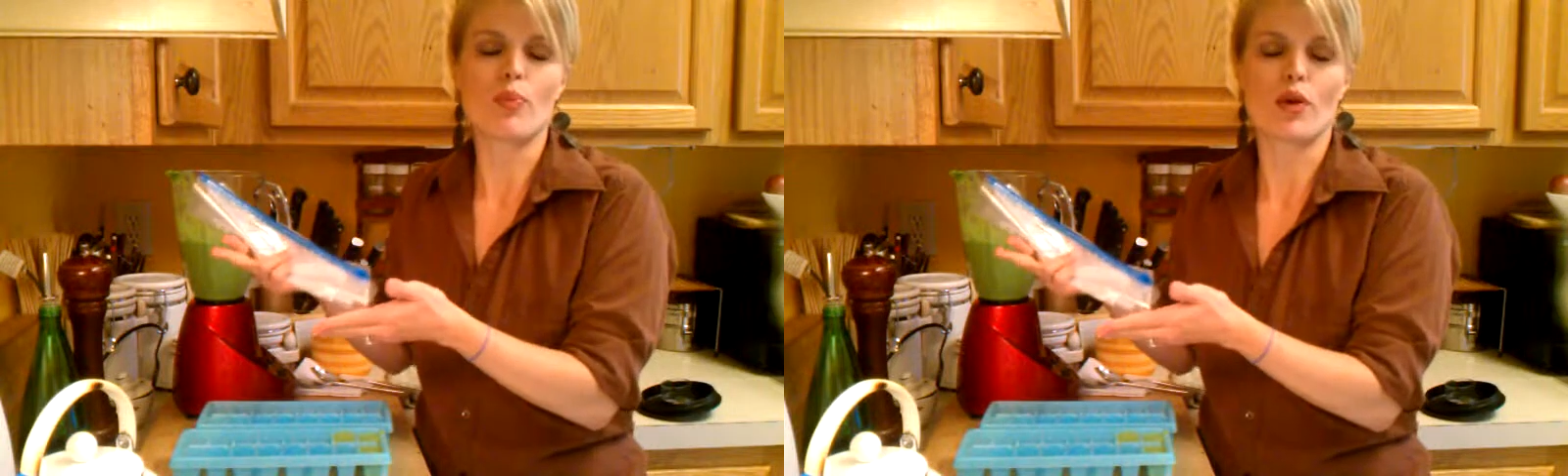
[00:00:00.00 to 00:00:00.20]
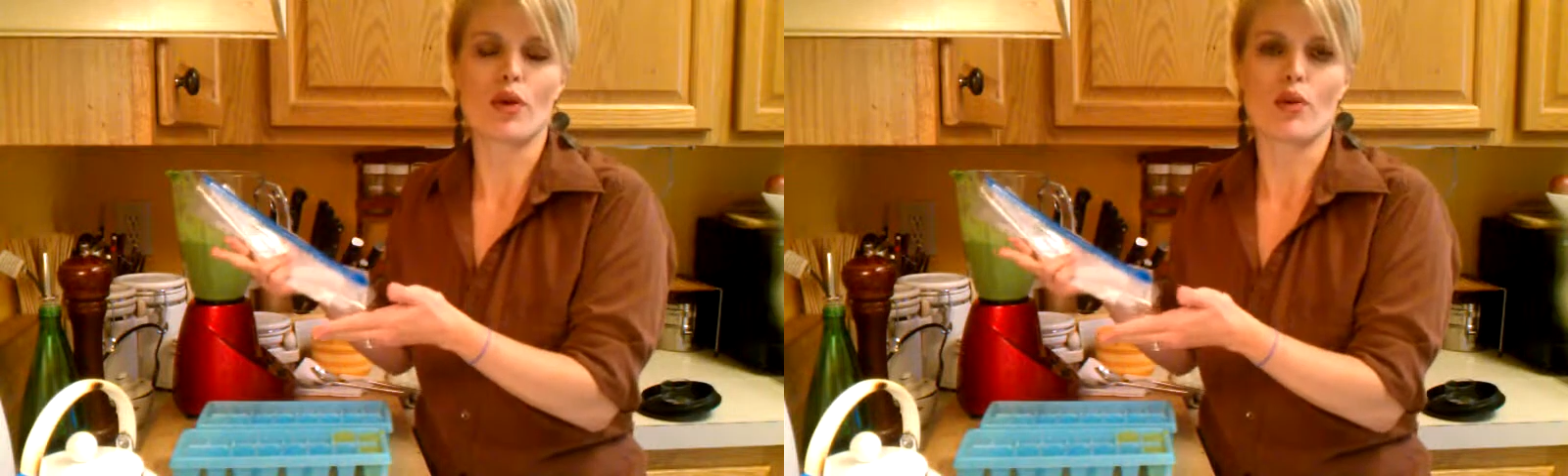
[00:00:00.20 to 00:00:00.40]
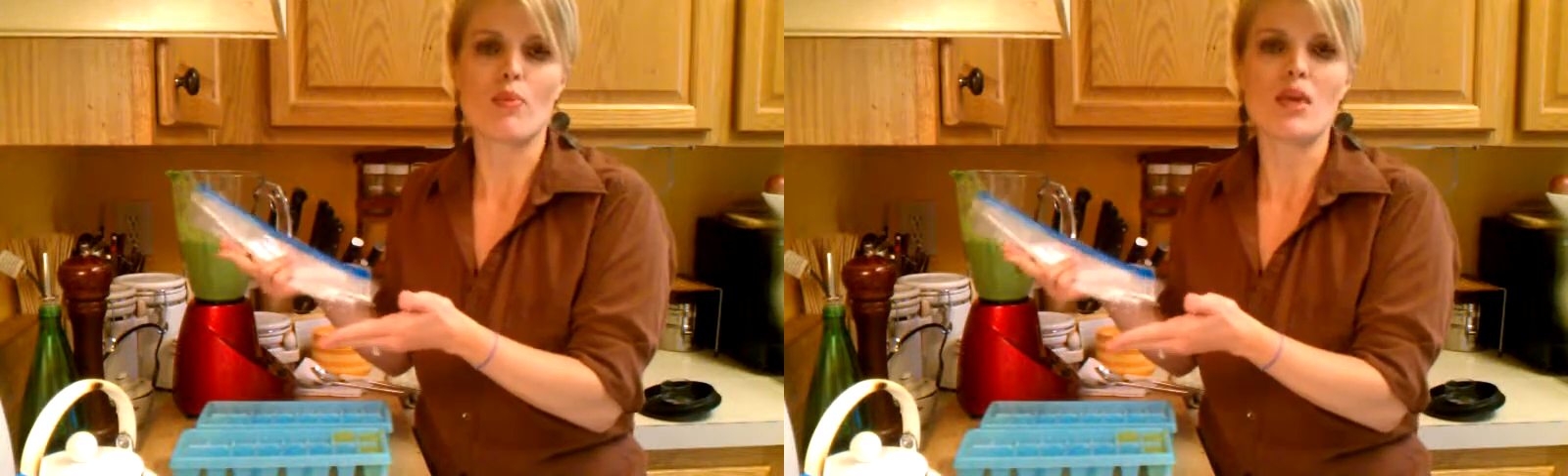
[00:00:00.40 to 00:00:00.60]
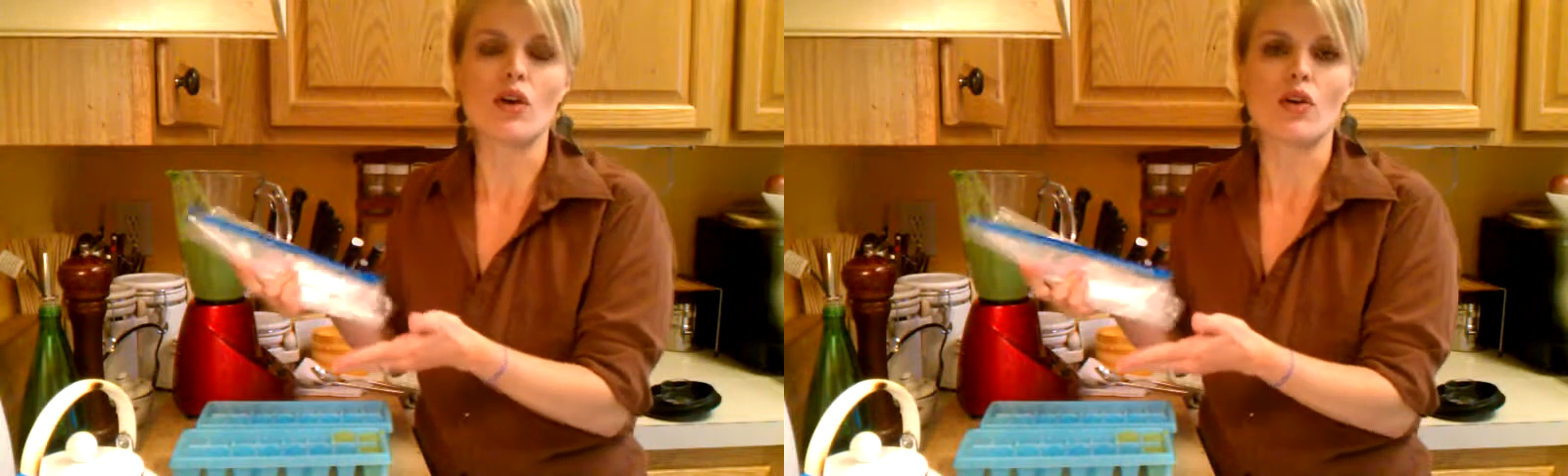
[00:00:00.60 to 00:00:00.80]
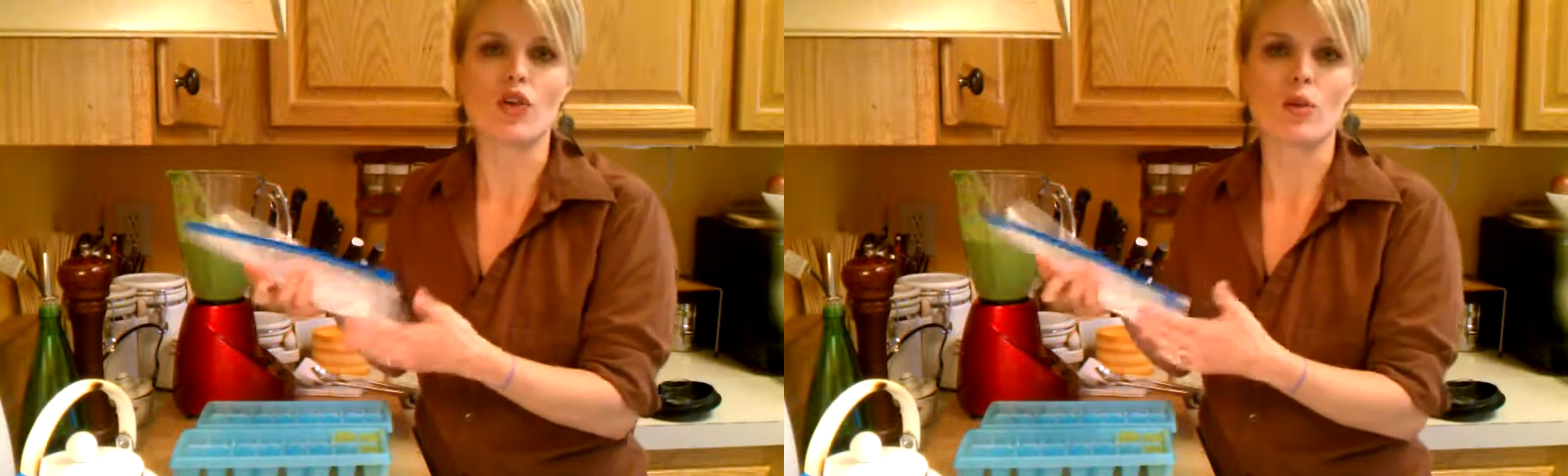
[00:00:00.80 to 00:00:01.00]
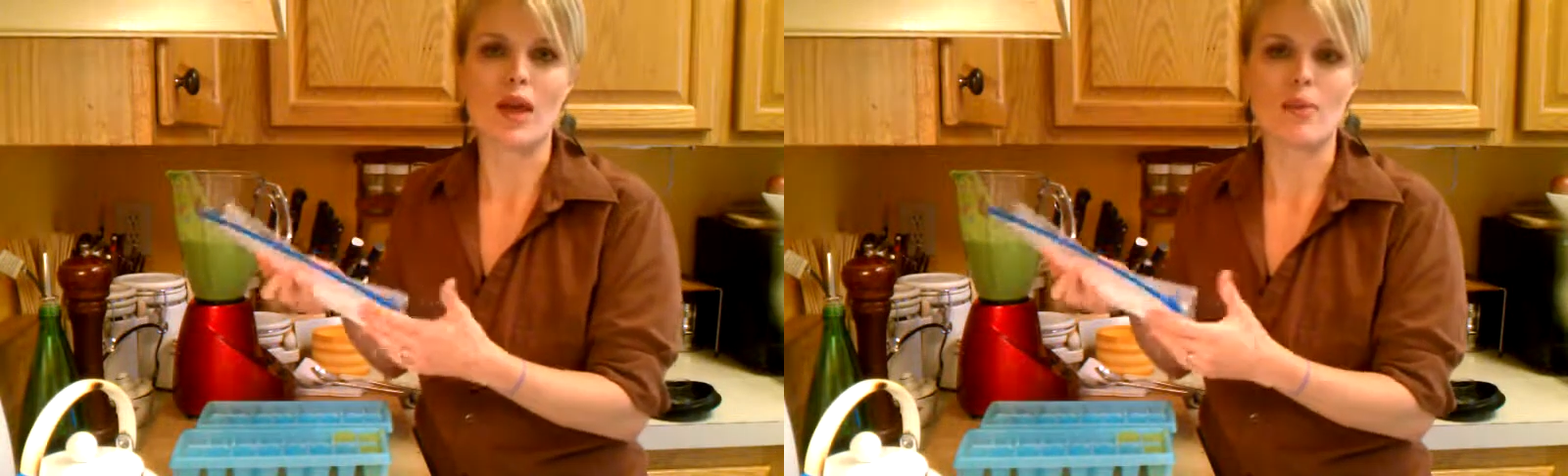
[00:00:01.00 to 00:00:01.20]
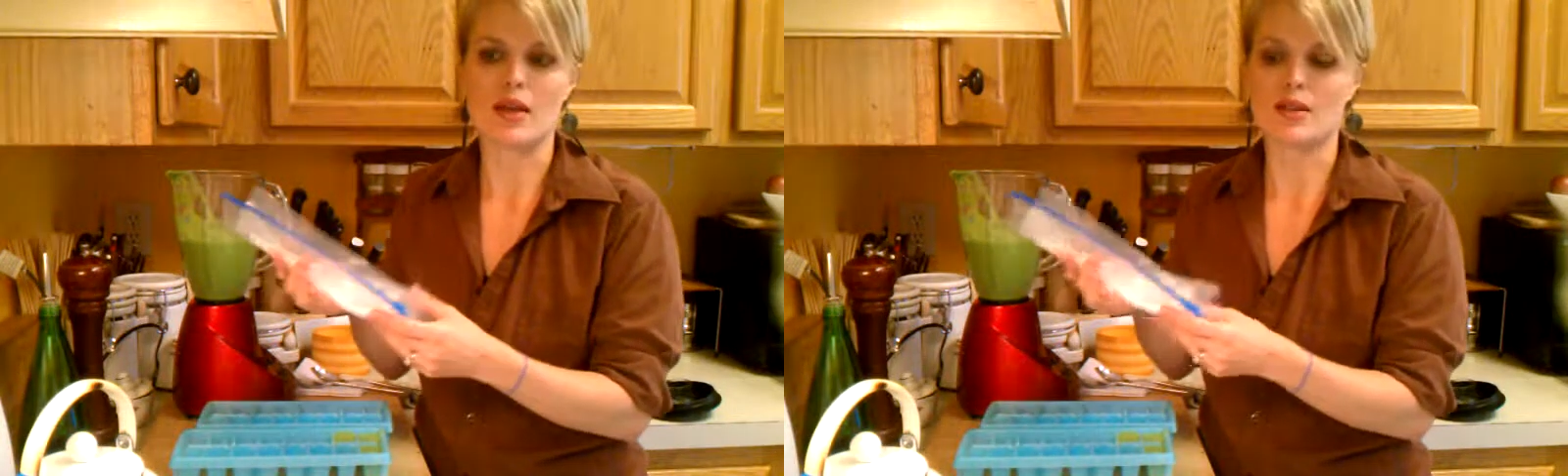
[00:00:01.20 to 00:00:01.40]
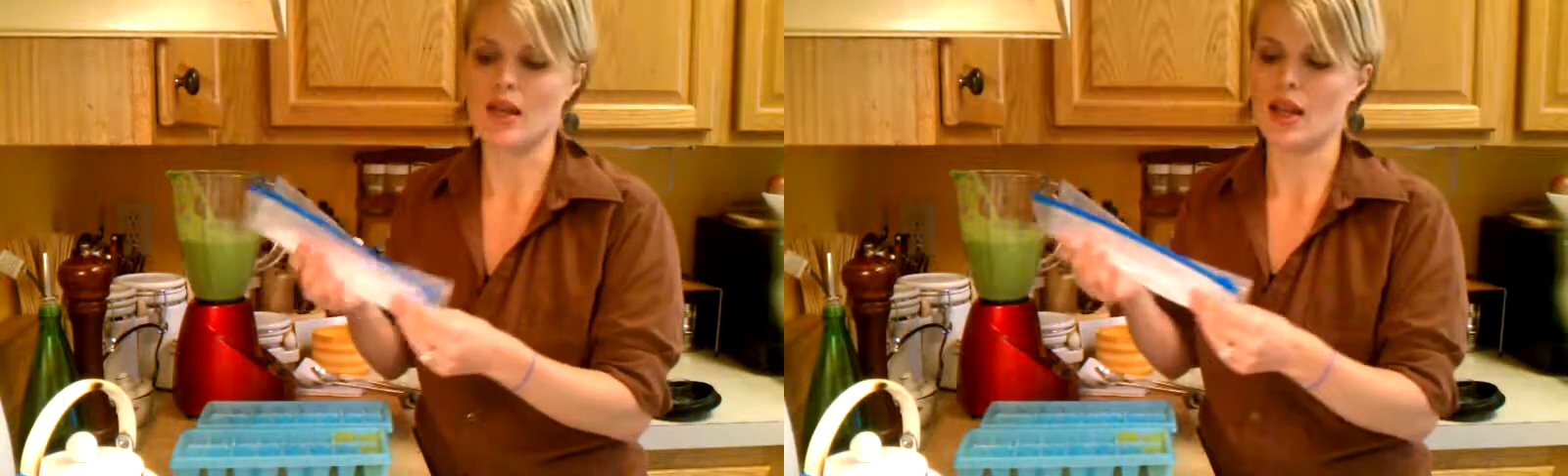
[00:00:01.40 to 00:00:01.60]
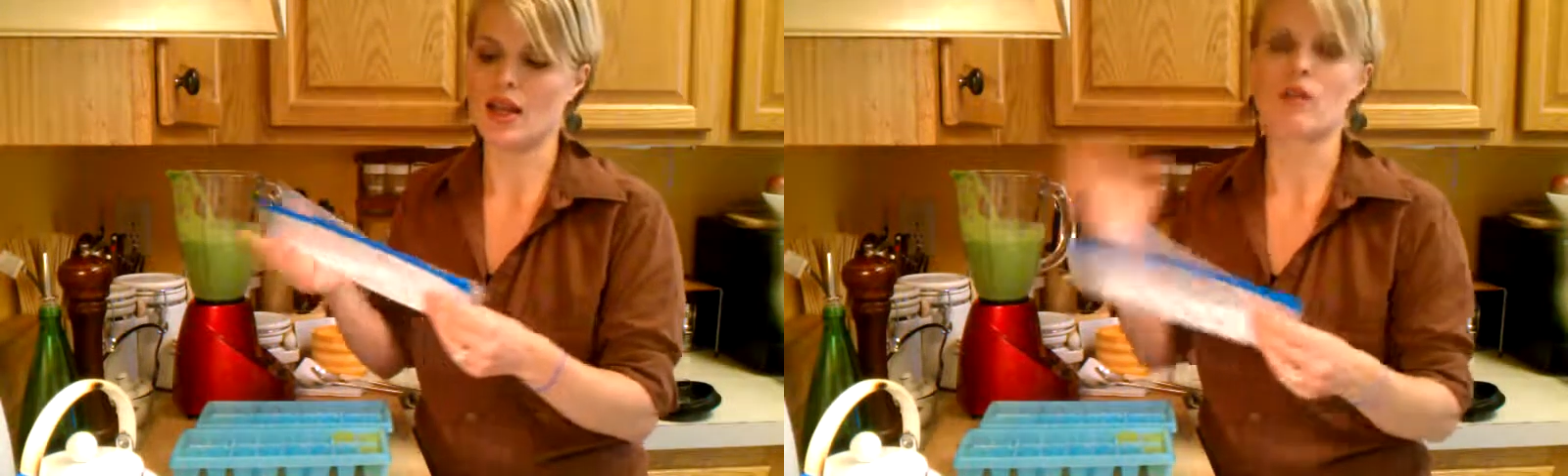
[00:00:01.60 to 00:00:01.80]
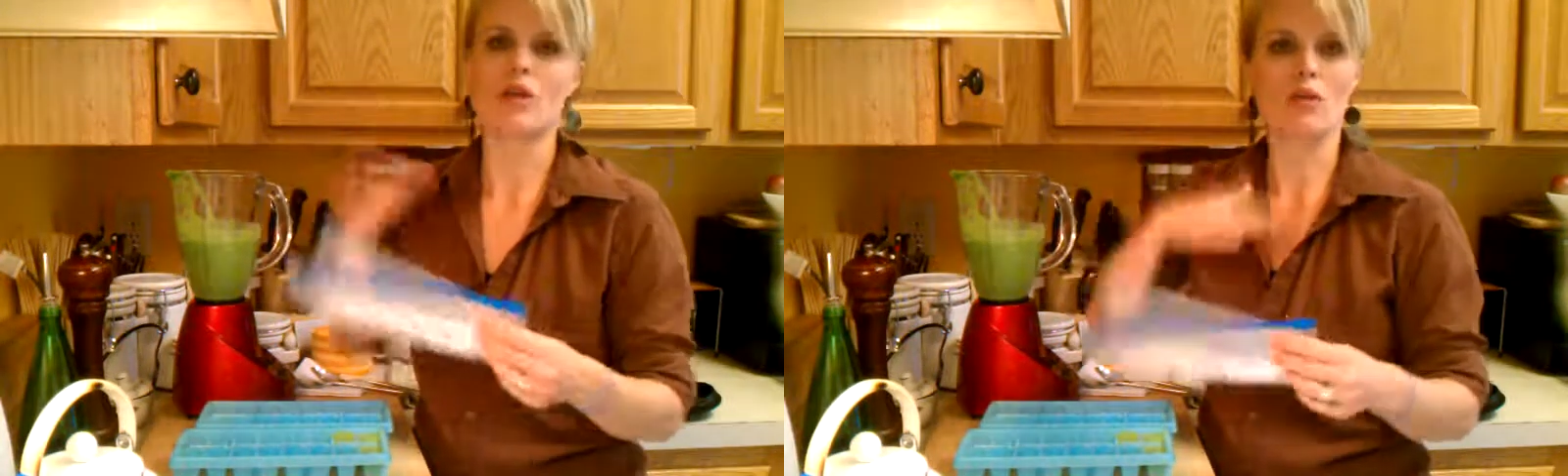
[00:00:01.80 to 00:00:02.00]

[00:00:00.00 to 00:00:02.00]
per meal your baby is getting.